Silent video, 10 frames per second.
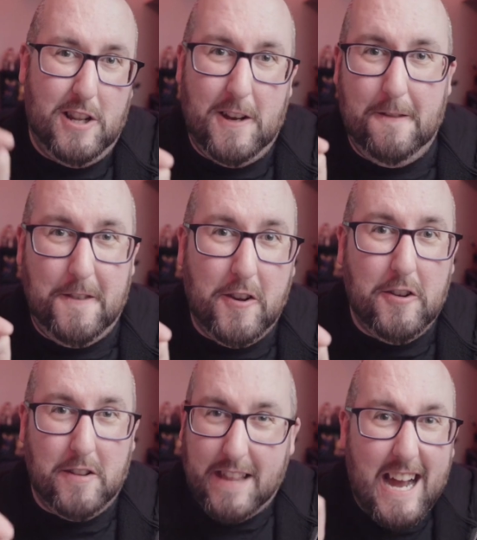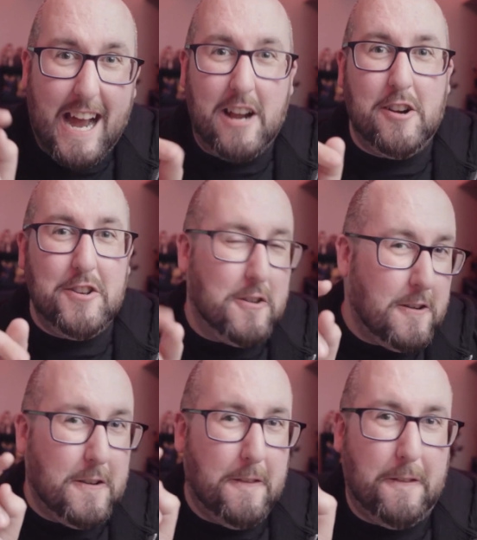love you. They hire
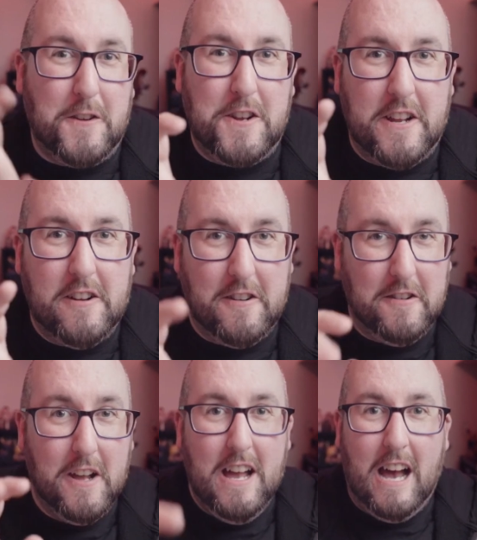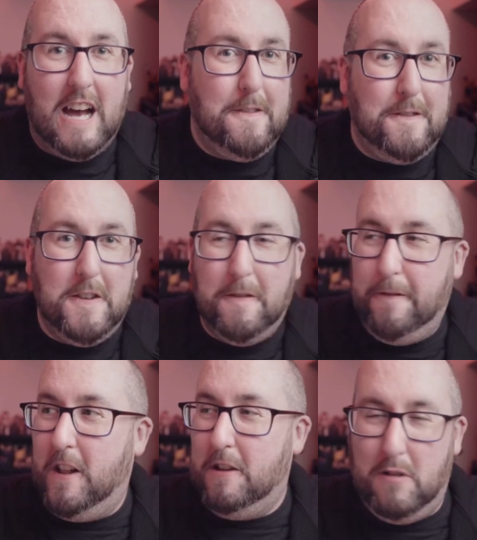you for you. And if you
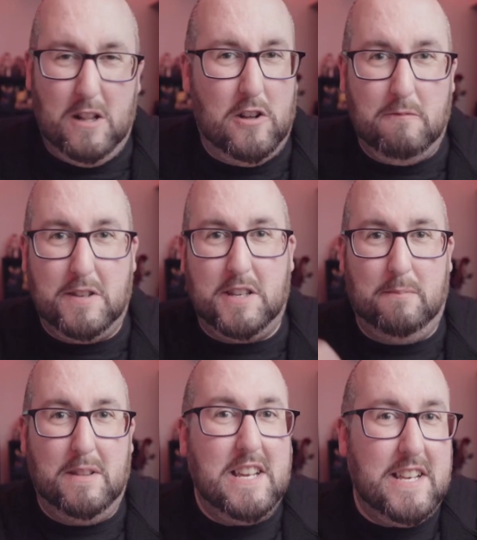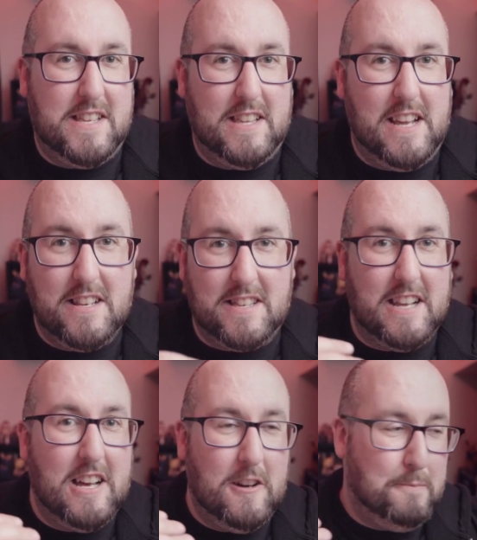follow along with some of these things
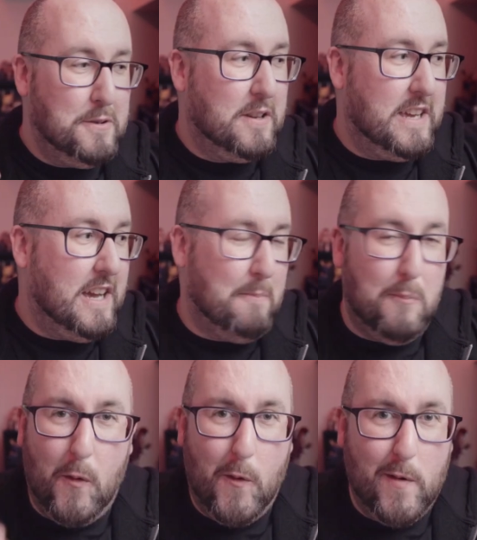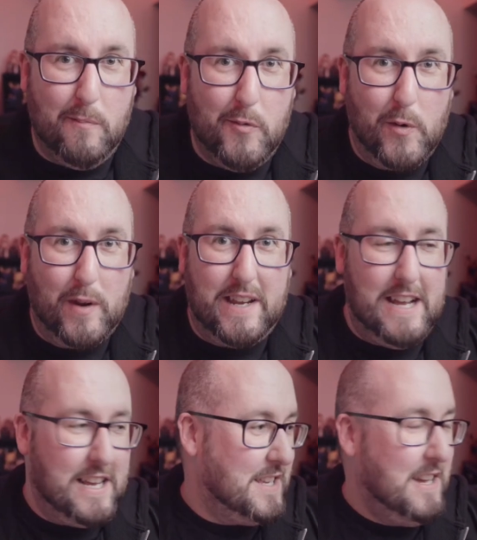they'll help you get more and more
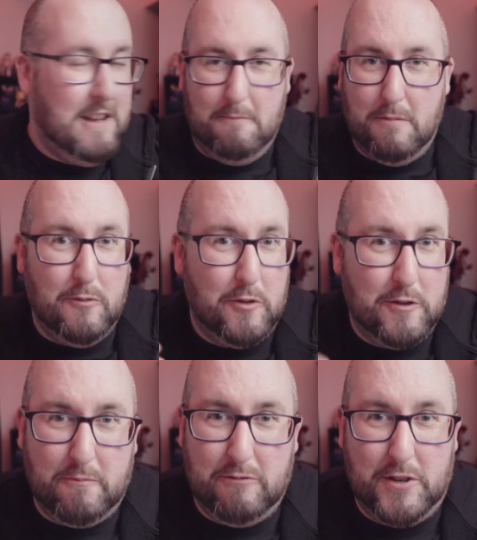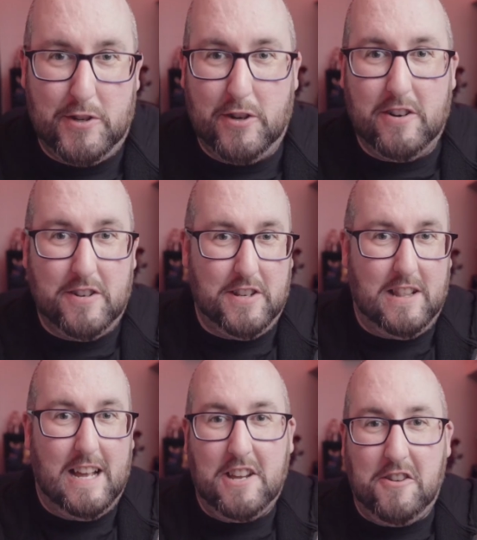gigs, promoters will start to
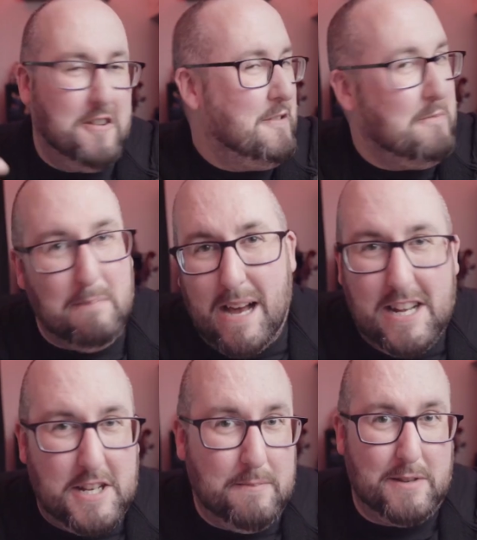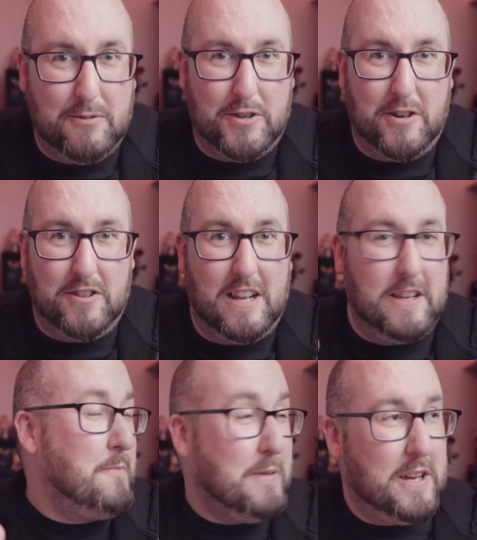like you, managements will start to
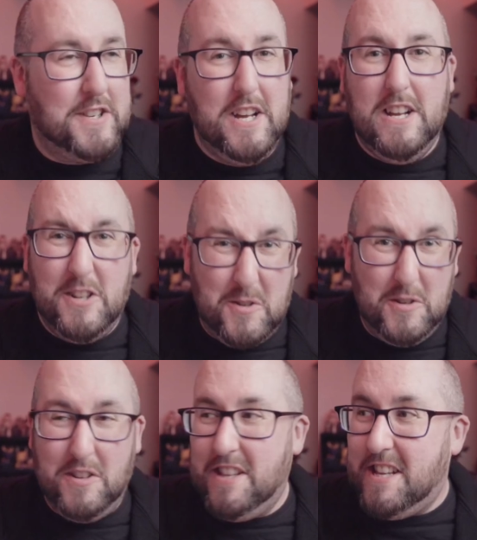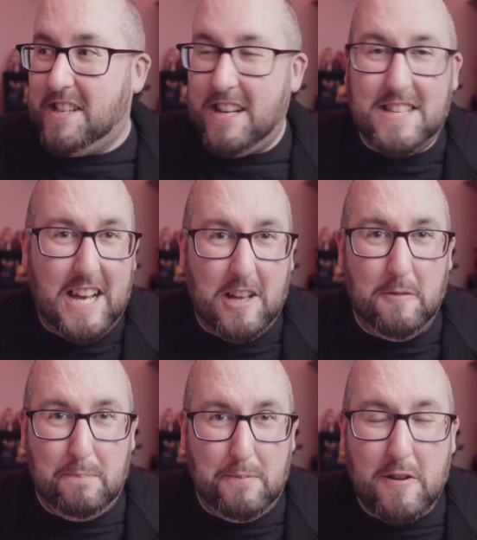like you because doing these things
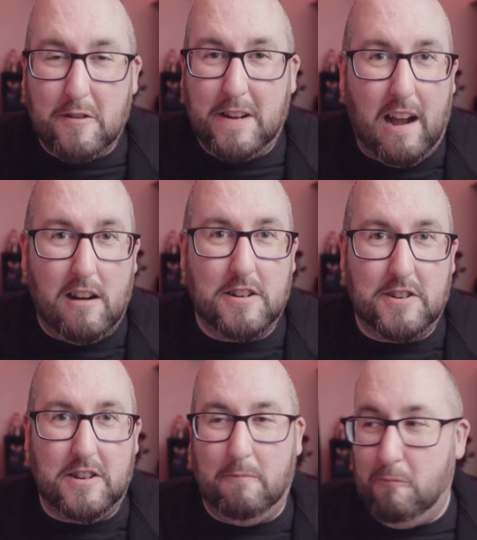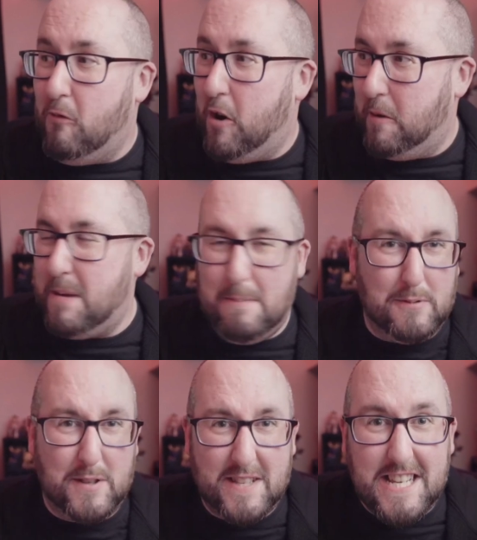help your character and what
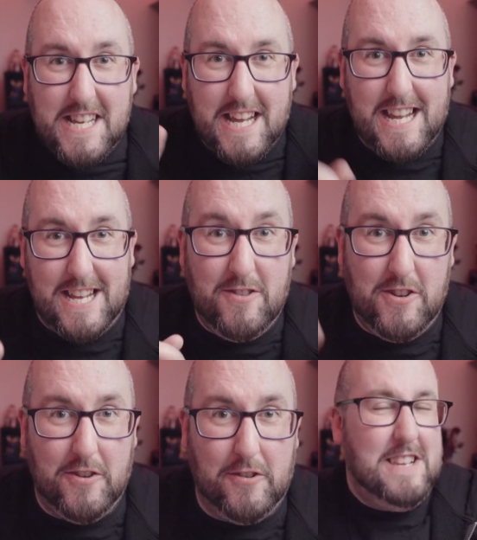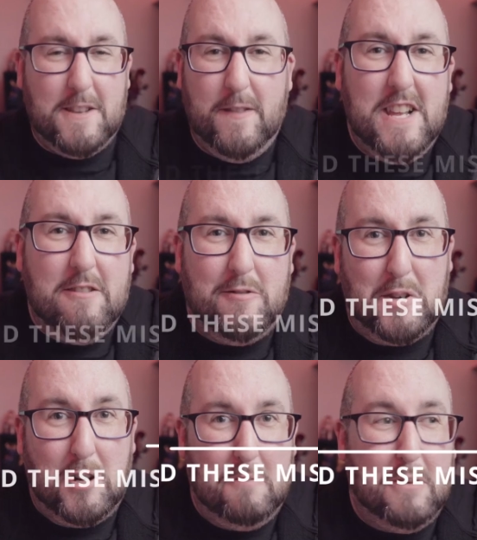people see in you. This video is
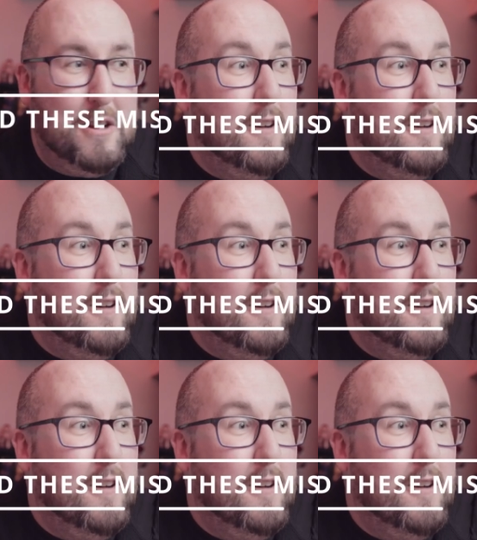all about